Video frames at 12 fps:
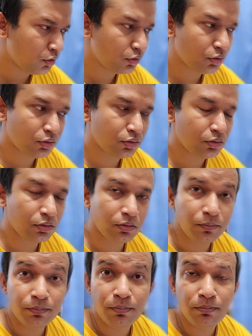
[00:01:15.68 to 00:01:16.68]
So,
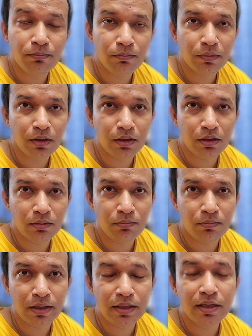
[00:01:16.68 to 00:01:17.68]

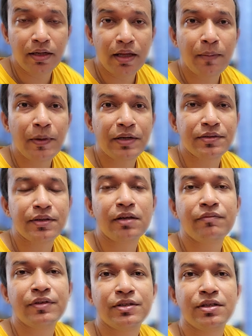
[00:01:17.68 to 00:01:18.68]
by the name itself,
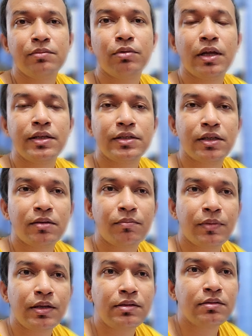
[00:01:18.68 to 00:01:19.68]
stable angina
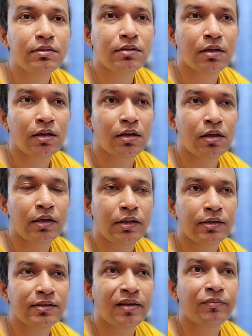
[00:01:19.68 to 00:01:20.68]
means it
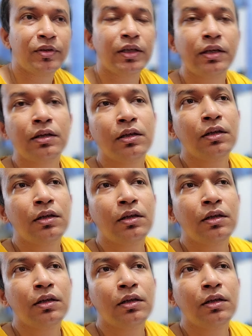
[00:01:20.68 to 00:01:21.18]
is something